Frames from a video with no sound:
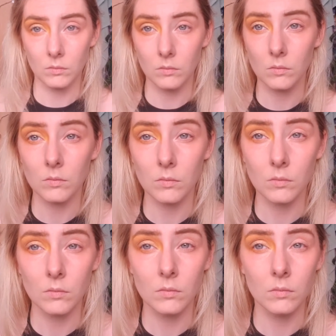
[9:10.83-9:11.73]

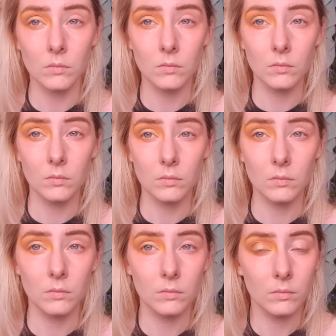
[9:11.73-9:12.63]

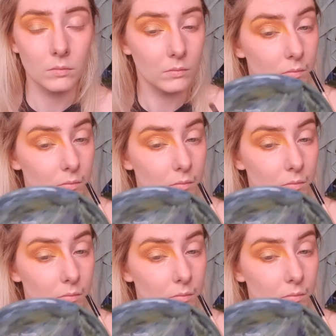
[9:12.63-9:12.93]
[no speech]